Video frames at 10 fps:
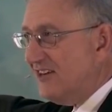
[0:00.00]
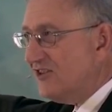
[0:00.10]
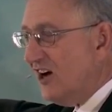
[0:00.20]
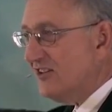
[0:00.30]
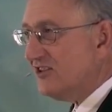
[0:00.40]

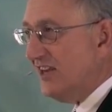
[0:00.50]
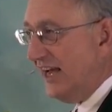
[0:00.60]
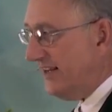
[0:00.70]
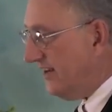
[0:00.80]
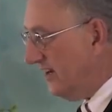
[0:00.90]

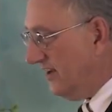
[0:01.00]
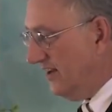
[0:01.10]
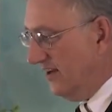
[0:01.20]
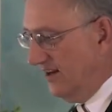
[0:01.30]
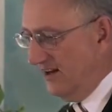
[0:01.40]
translator,
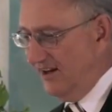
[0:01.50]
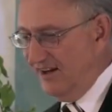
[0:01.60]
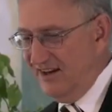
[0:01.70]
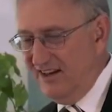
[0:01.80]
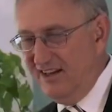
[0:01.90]

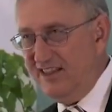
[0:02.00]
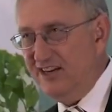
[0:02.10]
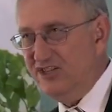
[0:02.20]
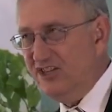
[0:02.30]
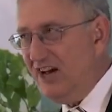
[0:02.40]
and
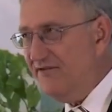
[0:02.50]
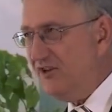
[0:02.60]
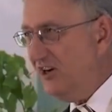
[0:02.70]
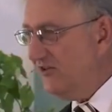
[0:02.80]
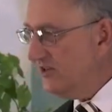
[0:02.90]
they
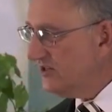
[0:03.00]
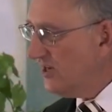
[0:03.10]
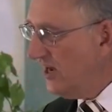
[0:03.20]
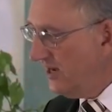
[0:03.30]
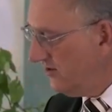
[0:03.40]
shoved her
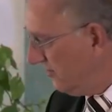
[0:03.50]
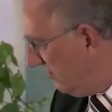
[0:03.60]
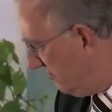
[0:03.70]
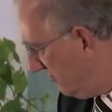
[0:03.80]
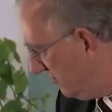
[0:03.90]
aside,
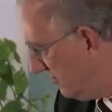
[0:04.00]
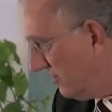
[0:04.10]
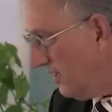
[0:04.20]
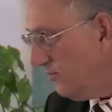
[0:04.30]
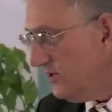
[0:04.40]
and
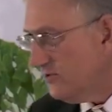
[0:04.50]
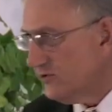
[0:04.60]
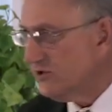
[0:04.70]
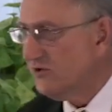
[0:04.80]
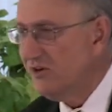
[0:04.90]
I went
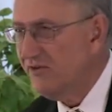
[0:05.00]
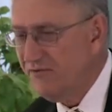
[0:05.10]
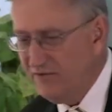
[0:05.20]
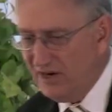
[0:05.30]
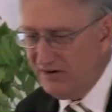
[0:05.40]
and stood in
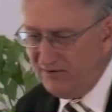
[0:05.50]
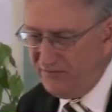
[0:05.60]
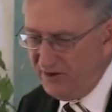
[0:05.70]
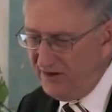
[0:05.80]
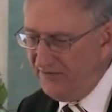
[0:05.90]
front of
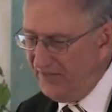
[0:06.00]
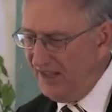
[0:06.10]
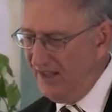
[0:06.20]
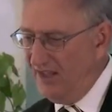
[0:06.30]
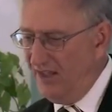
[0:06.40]
her.
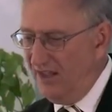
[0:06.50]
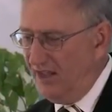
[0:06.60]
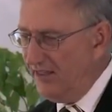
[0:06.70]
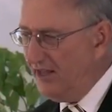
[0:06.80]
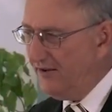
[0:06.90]

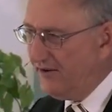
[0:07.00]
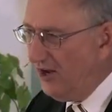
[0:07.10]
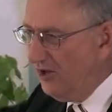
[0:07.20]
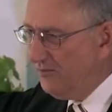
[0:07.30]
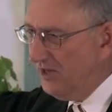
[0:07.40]
And they
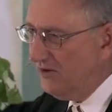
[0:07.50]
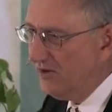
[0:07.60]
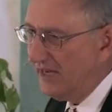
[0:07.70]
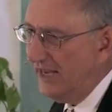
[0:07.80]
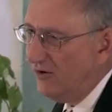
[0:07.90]
told me to
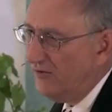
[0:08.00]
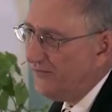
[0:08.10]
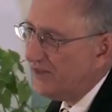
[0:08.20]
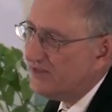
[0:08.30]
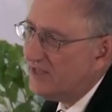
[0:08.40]
get
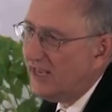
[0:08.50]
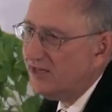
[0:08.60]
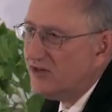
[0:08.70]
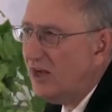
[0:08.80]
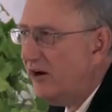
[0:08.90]
off the
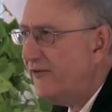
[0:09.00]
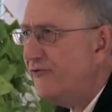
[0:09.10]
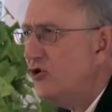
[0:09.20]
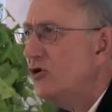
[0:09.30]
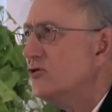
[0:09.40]
stage, and I
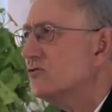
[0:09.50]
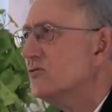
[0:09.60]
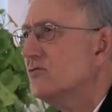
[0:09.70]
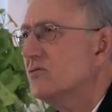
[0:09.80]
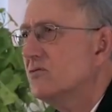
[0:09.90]
refused. It